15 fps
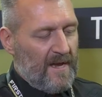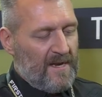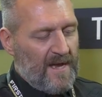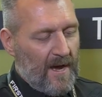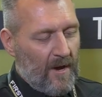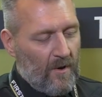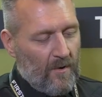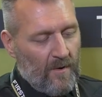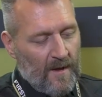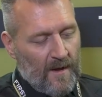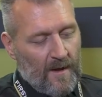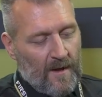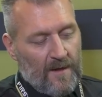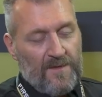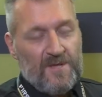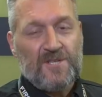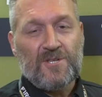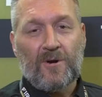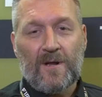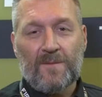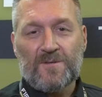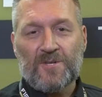Now, the
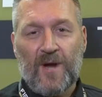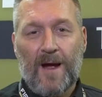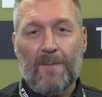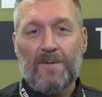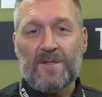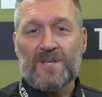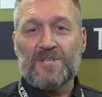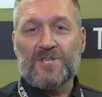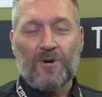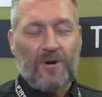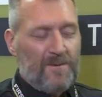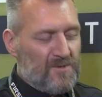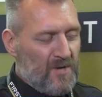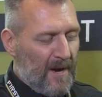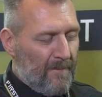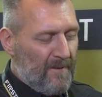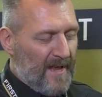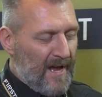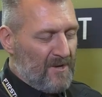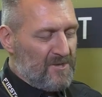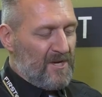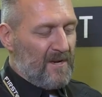sternum strap. The sternum strap
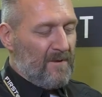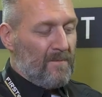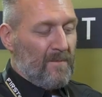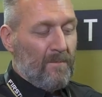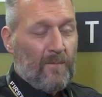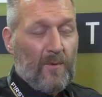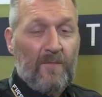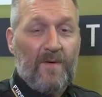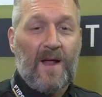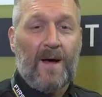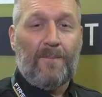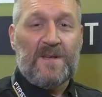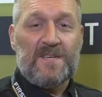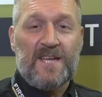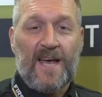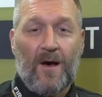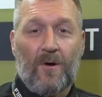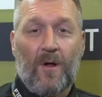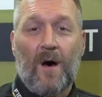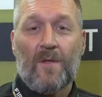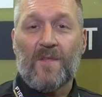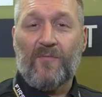allows you to move it up and
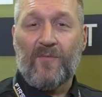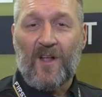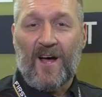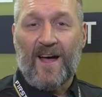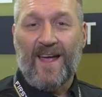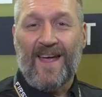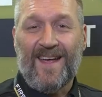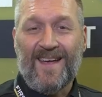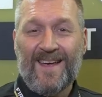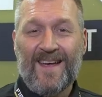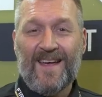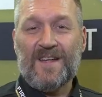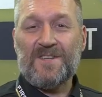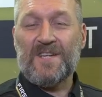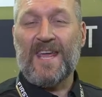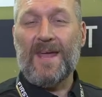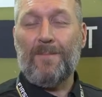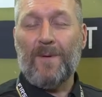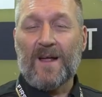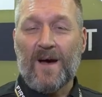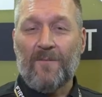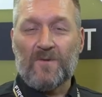down on the fly to keep
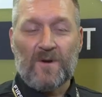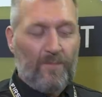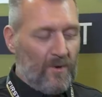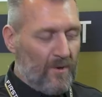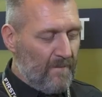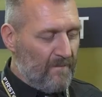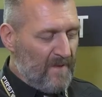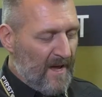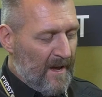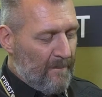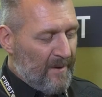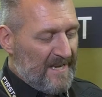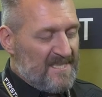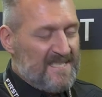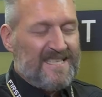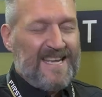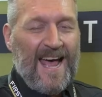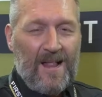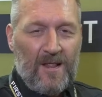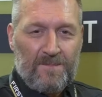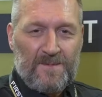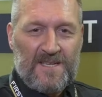it comfortable. but it's
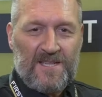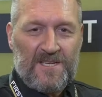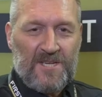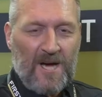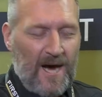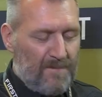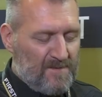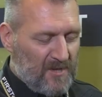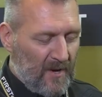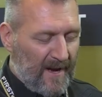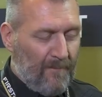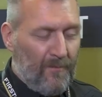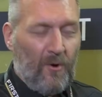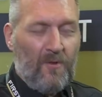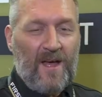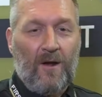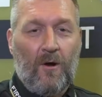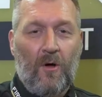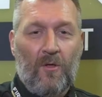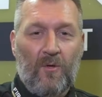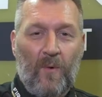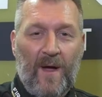scalloped at the top, so I can pull that
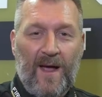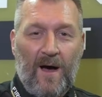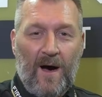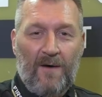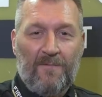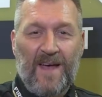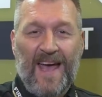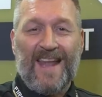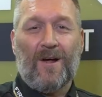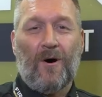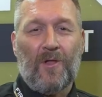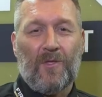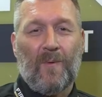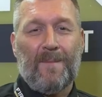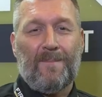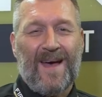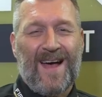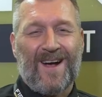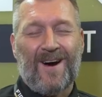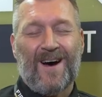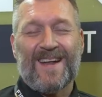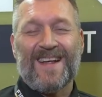all the way off and all the way
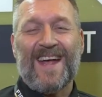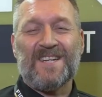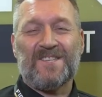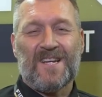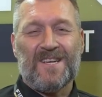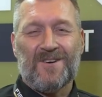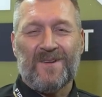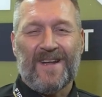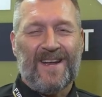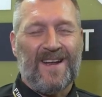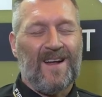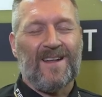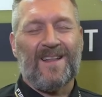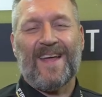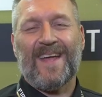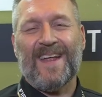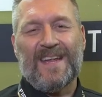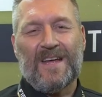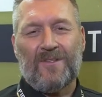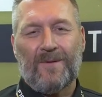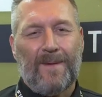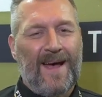back on. In case I don't need it, unlike
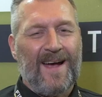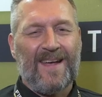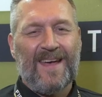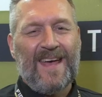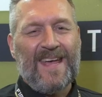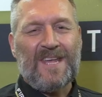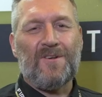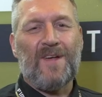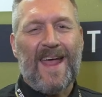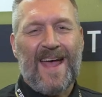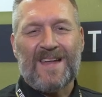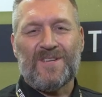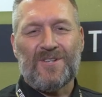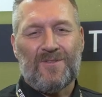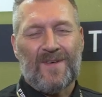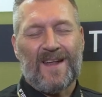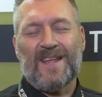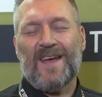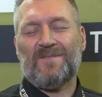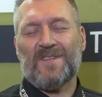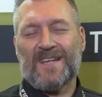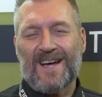any other pack, you can't do that. You
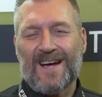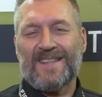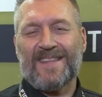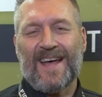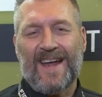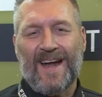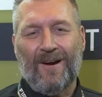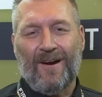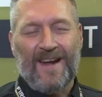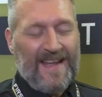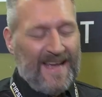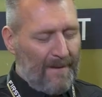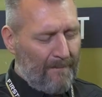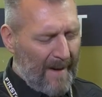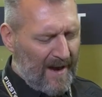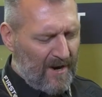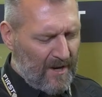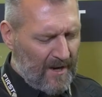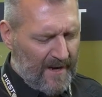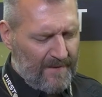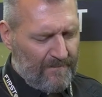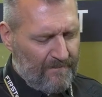have to cut that area to get it back
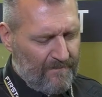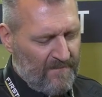on.